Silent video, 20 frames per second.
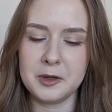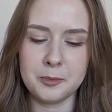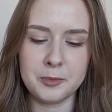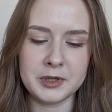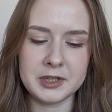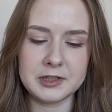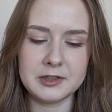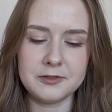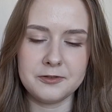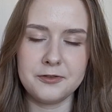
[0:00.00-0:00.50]

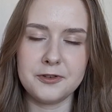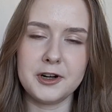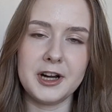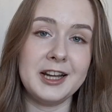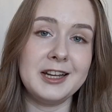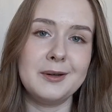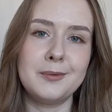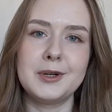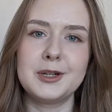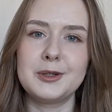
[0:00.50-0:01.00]
But for
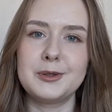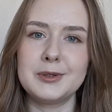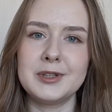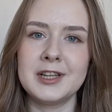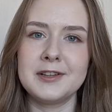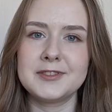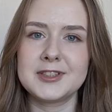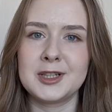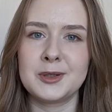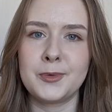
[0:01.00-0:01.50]
anyone who
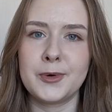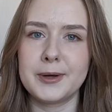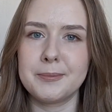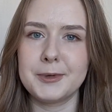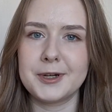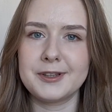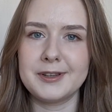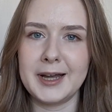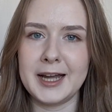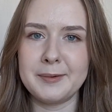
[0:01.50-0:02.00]
lives in a
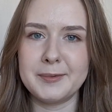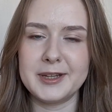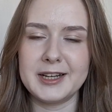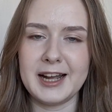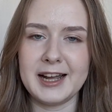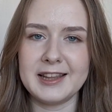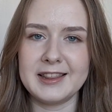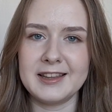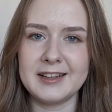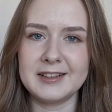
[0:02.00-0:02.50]
warmer climate,
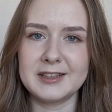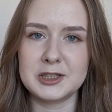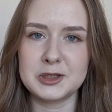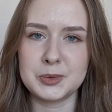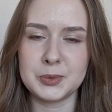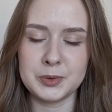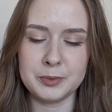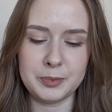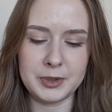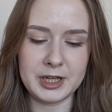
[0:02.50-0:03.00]
I think
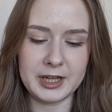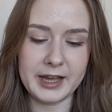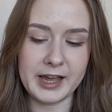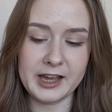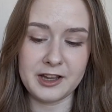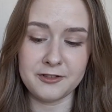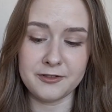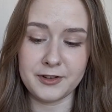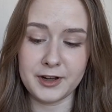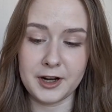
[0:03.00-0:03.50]
this would be
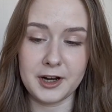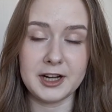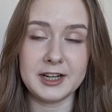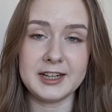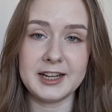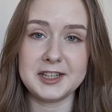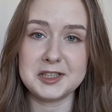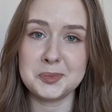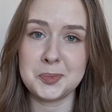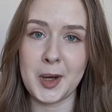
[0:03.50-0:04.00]
a very
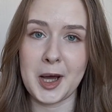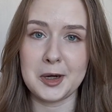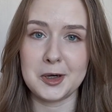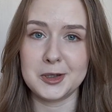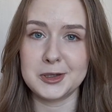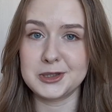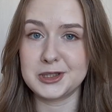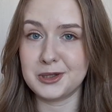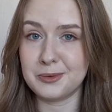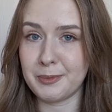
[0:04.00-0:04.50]
nice
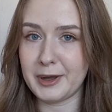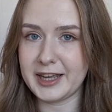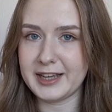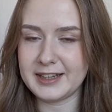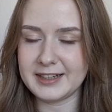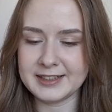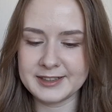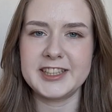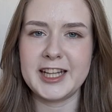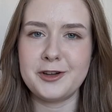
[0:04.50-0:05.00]
pattern to
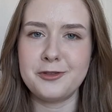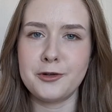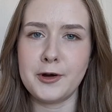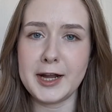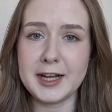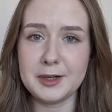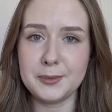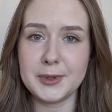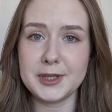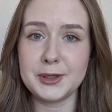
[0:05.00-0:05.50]
make. Now, for
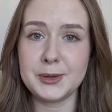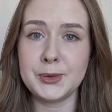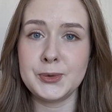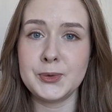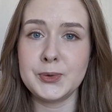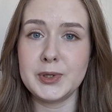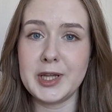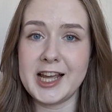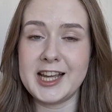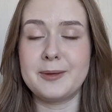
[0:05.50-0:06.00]
anyone
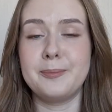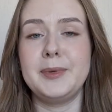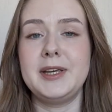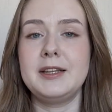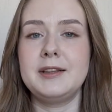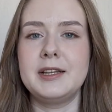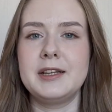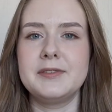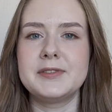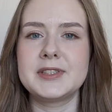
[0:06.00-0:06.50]
who, like me,
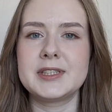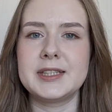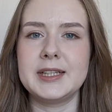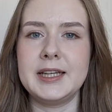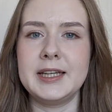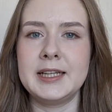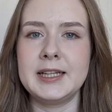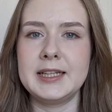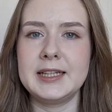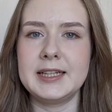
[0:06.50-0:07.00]
lives
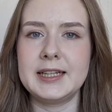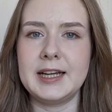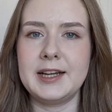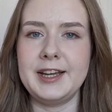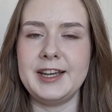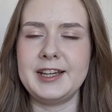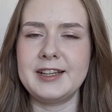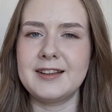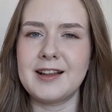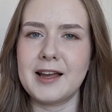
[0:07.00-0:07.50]
in
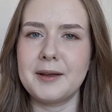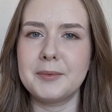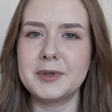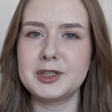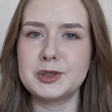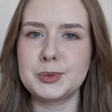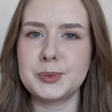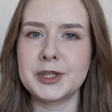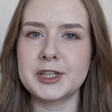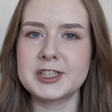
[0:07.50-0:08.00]
a
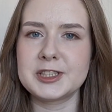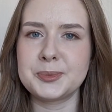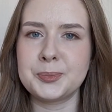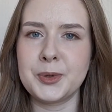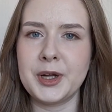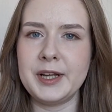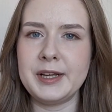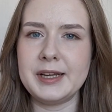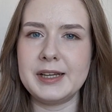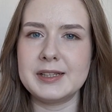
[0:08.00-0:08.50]
climate where
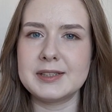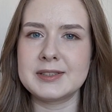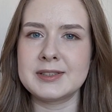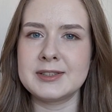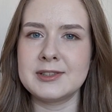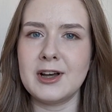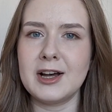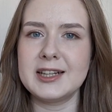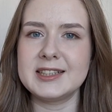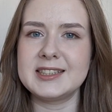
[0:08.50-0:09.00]
spring is
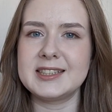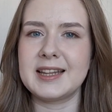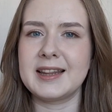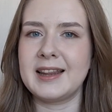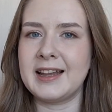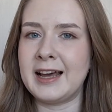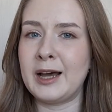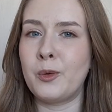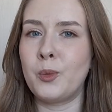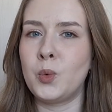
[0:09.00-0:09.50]
not
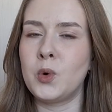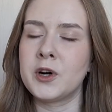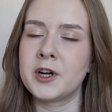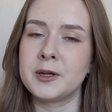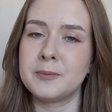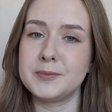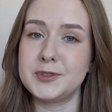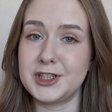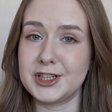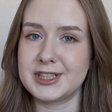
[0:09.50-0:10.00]
that
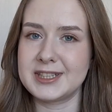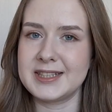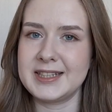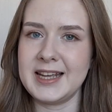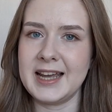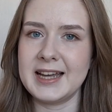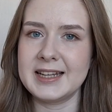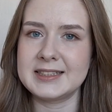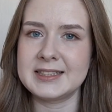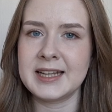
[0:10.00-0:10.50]
warm just
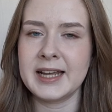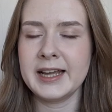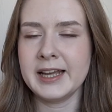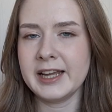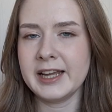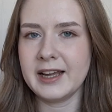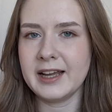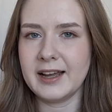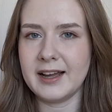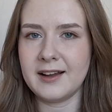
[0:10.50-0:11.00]
yet,
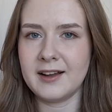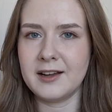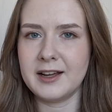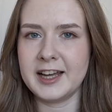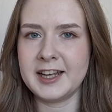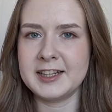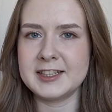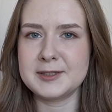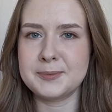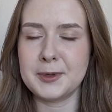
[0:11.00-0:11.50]

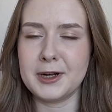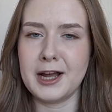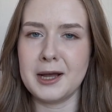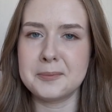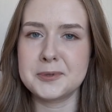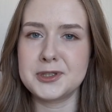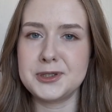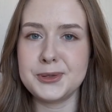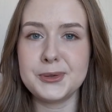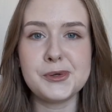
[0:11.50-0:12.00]
and it's
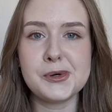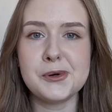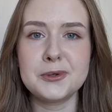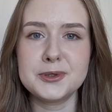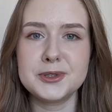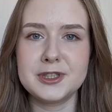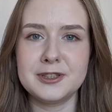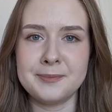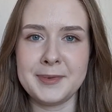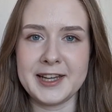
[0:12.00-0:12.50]
perhaps too
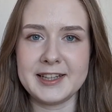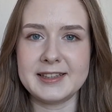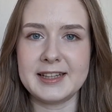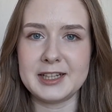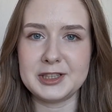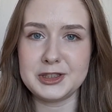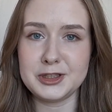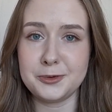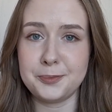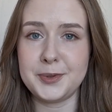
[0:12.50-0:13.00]
cold to make
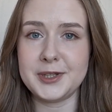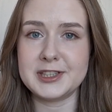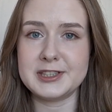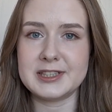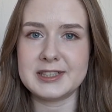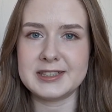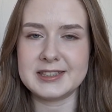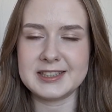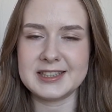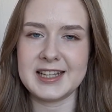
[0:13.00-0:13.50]
that
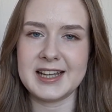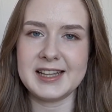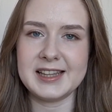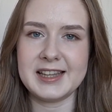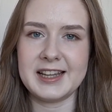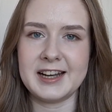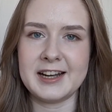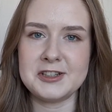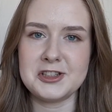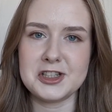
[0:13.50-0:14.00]
2-piece
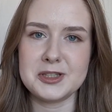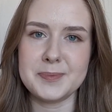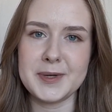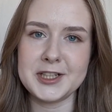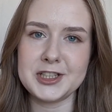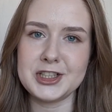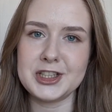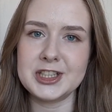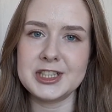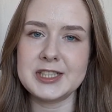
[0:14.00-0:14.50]
set that I just
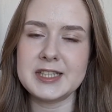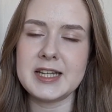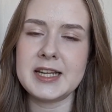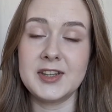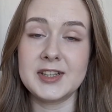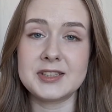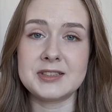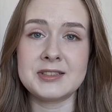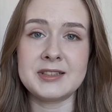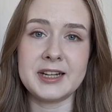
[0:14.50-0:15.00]
mentioned,
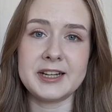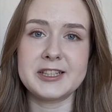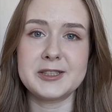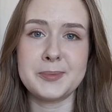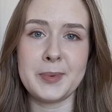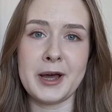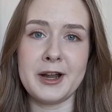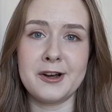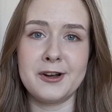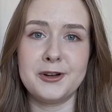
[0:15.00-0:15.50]
this
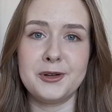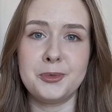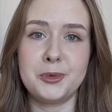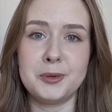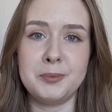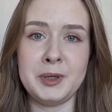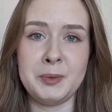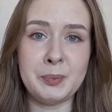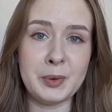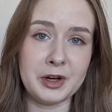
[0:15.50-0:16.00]
next pattern
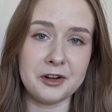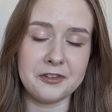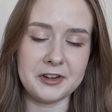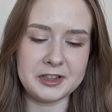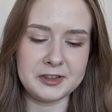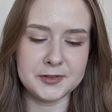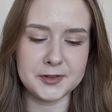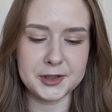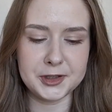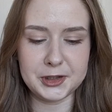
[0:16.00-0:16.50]
would be
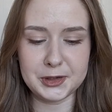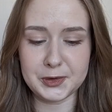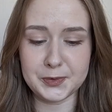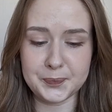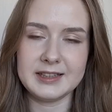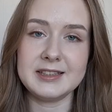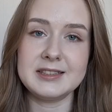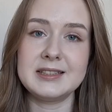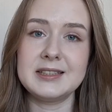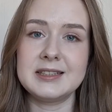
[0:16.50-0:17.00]
perfect for
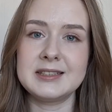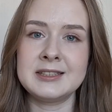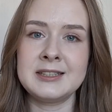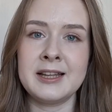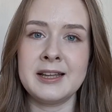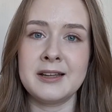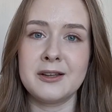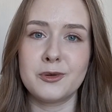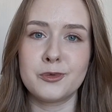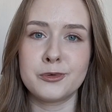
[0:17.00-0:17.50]
you. This is
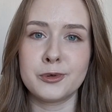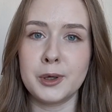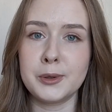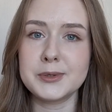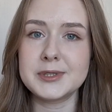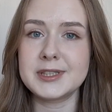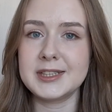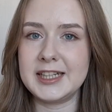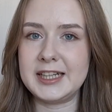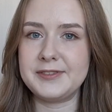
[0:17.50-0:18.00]
the
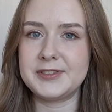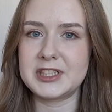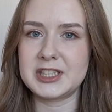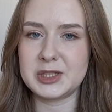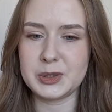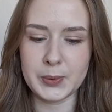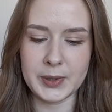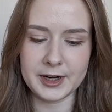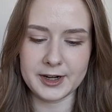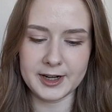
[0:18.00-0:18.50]
Rose Leaf
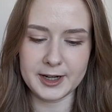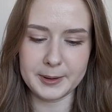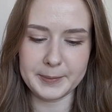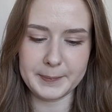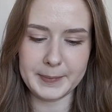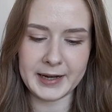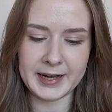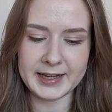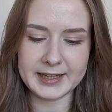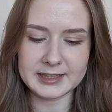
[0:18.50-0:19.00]
Sweater
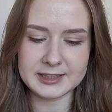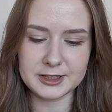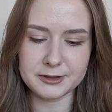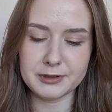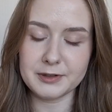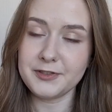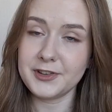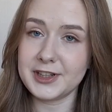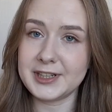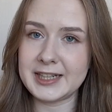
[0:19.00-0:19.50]
by
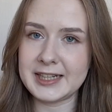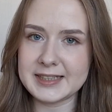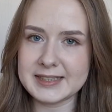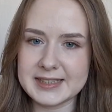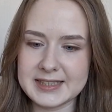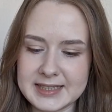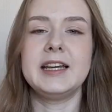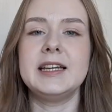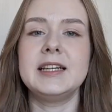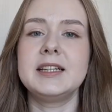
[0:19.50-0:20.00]
Terrific
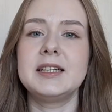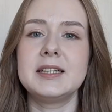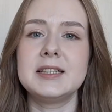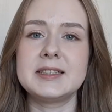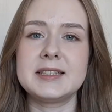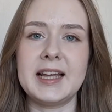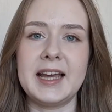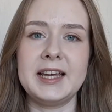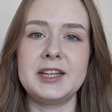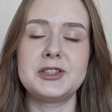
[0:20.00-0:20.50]
Knits. It
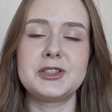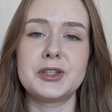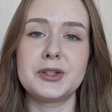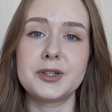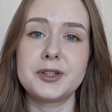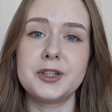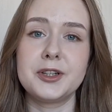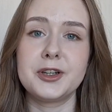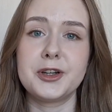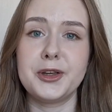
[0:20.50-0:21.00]
is a
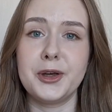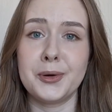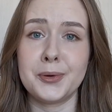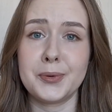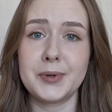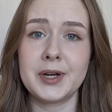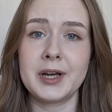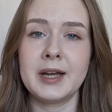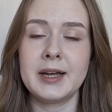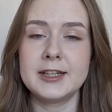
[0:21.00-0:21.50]
circular
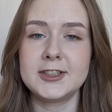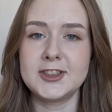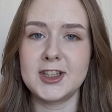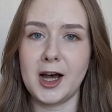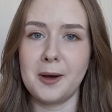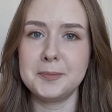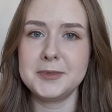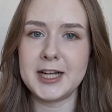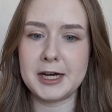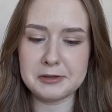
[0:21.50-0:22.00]
yoke
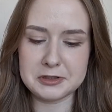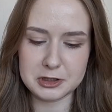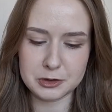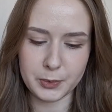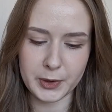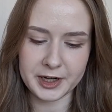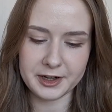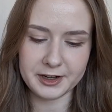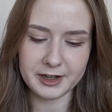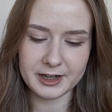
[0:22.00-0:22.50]
top-down
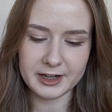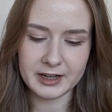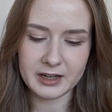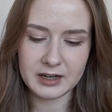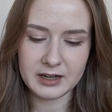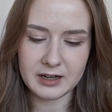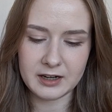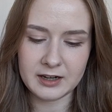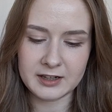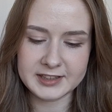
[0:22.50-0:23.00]
sweater
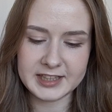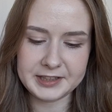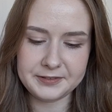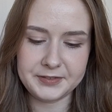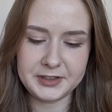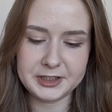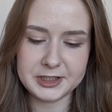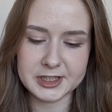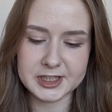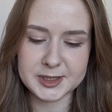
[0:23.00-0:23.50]

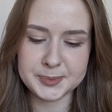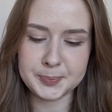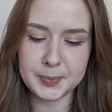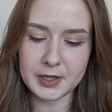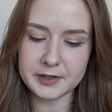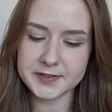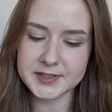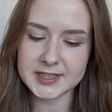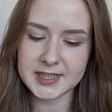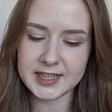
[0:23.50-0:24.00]
that features
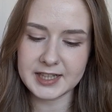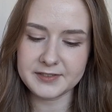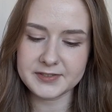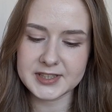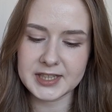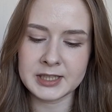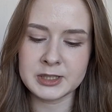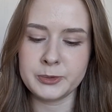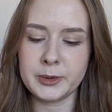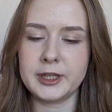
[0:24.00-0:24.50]
puff
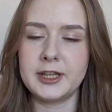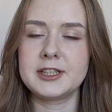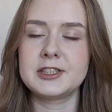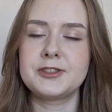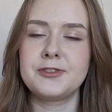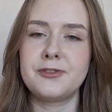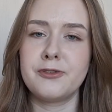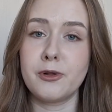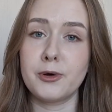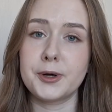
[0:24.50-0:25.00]
sleeves as well
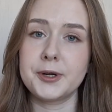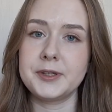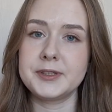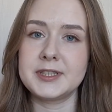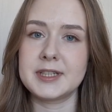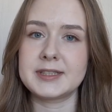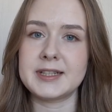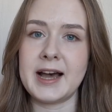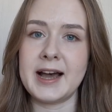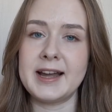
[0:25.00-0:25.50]
as floral
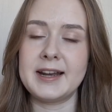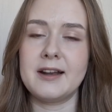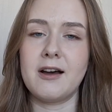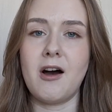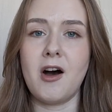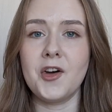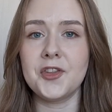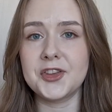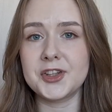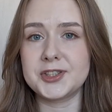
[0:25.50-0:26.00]
design
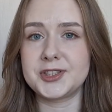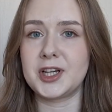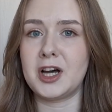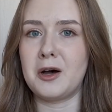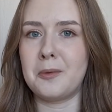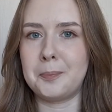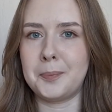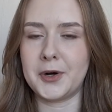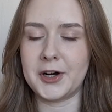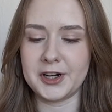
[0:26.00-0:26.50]
on the
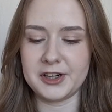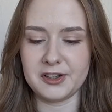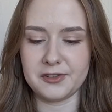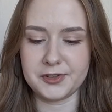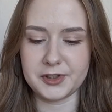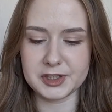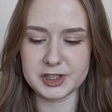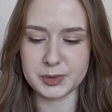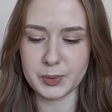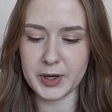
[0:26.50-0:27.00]
top part
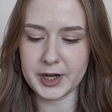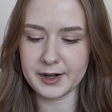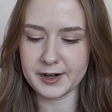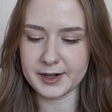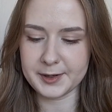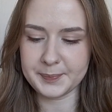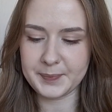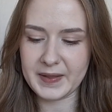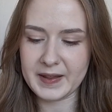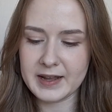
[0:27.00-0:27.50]
of the
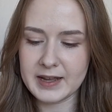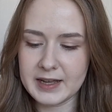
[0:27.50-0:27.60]
sweater.